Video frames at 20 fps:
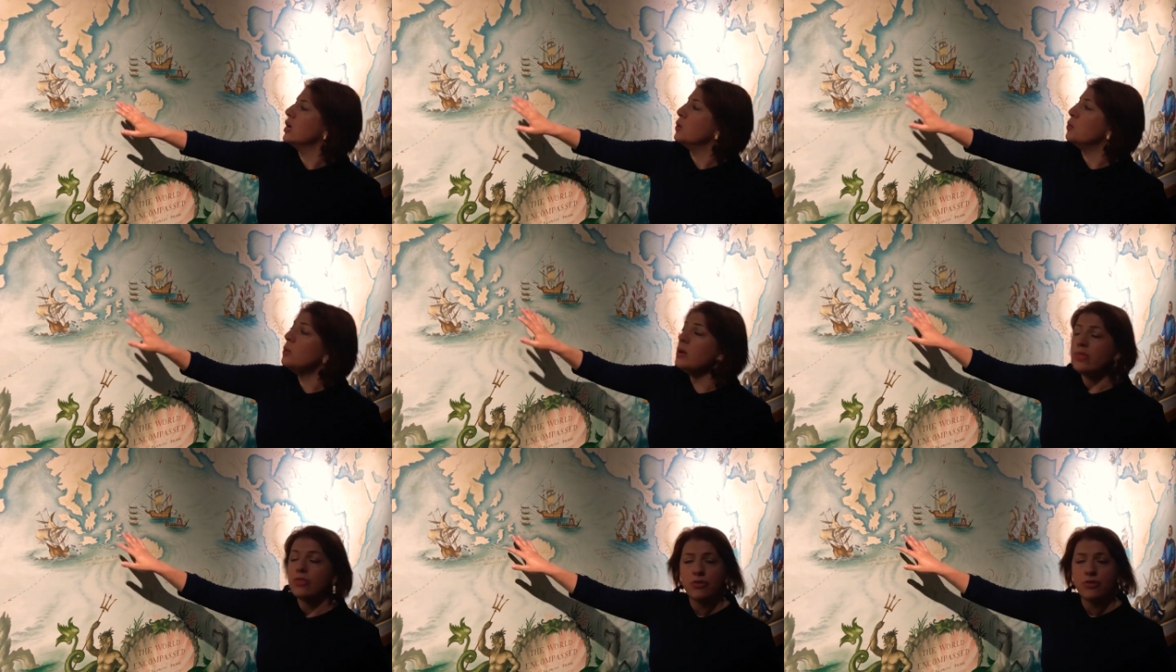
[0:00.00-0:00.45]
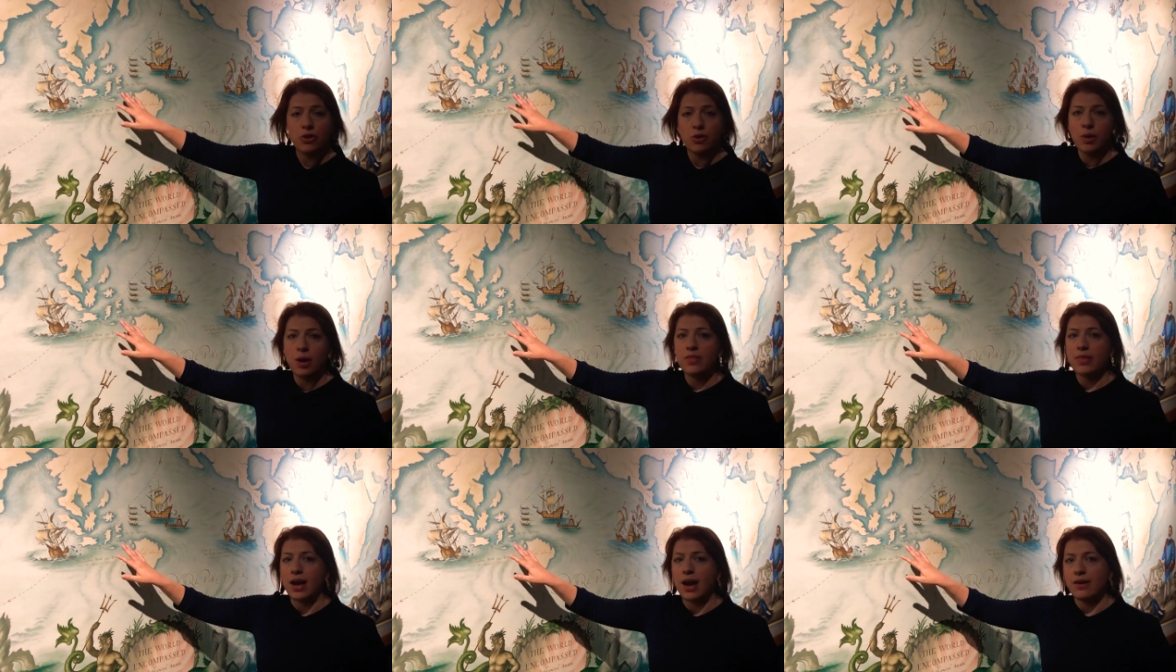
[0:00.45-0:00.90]
with 2
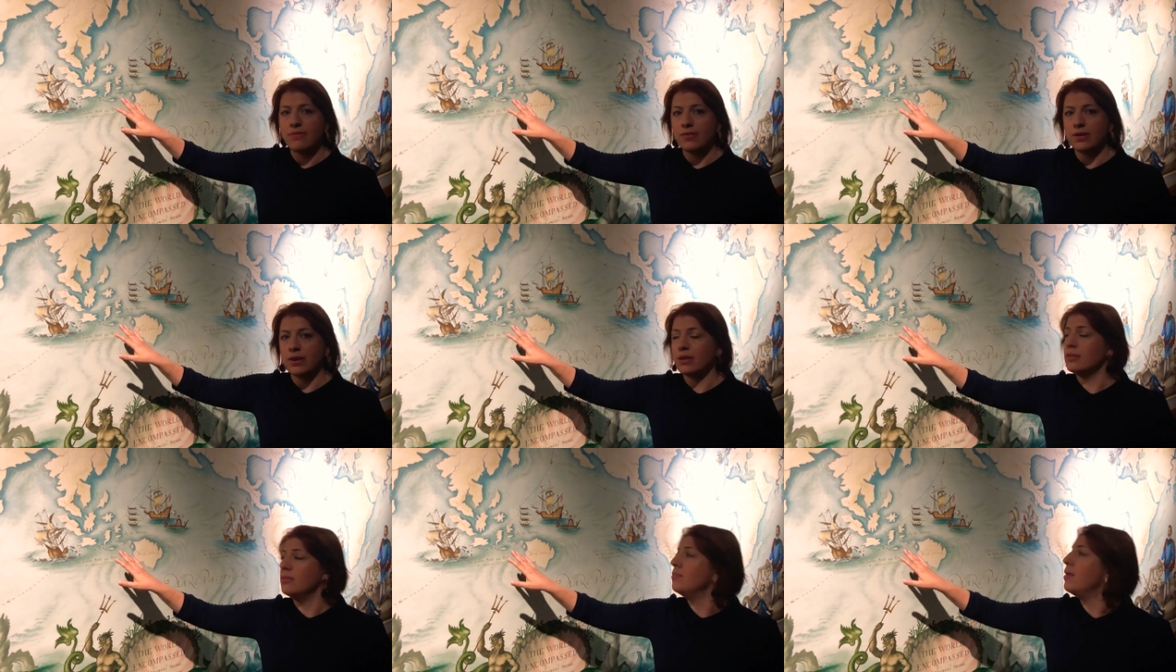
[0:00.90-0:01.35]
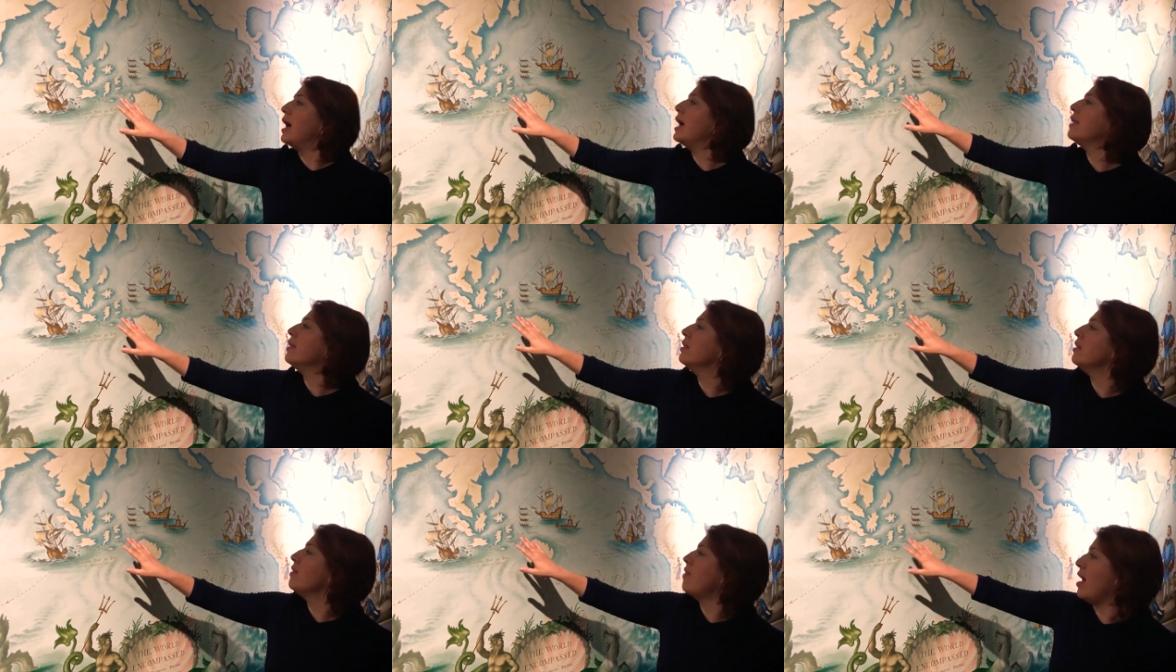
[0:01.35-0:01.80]
other African men
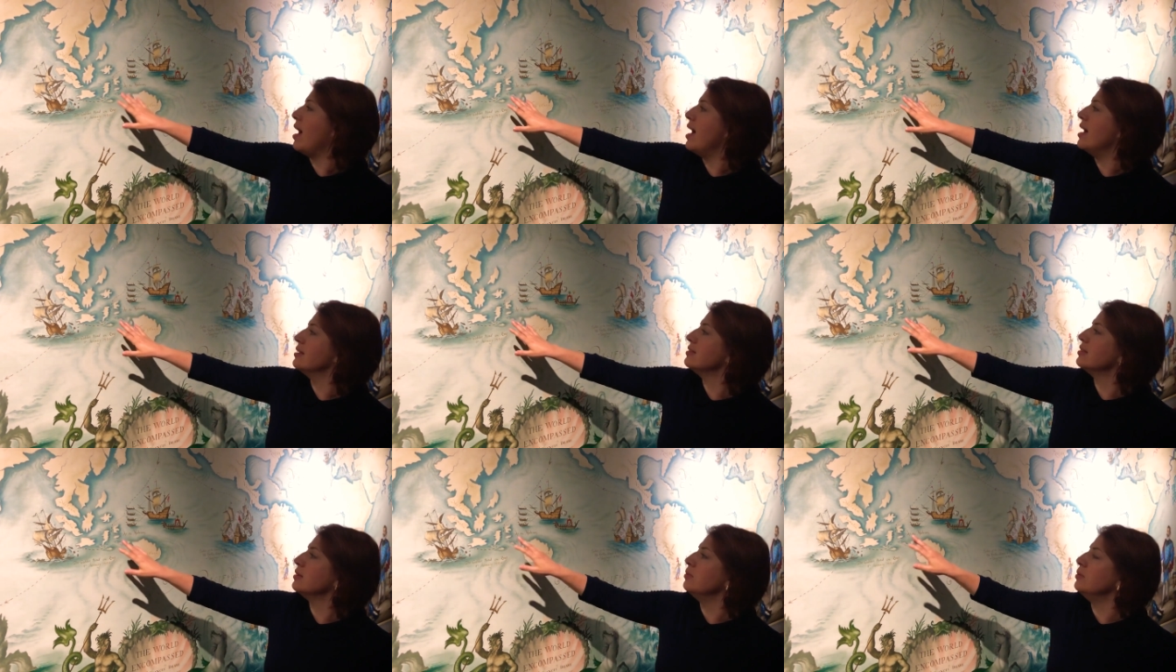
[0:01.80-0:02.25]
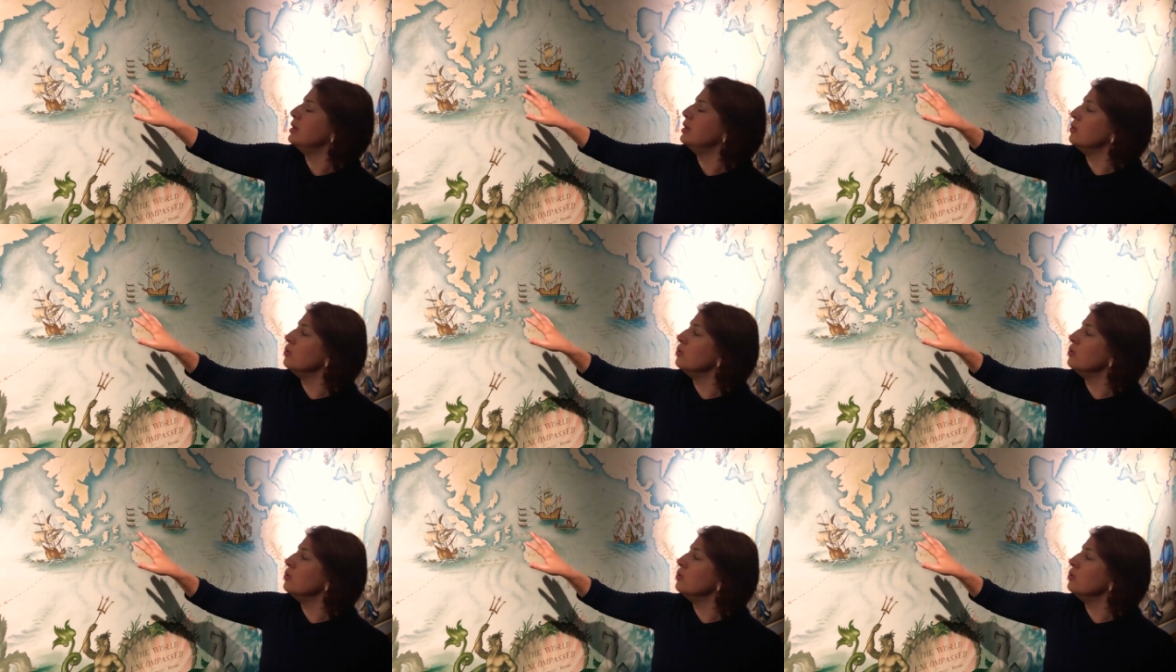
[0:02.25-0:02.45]
there, so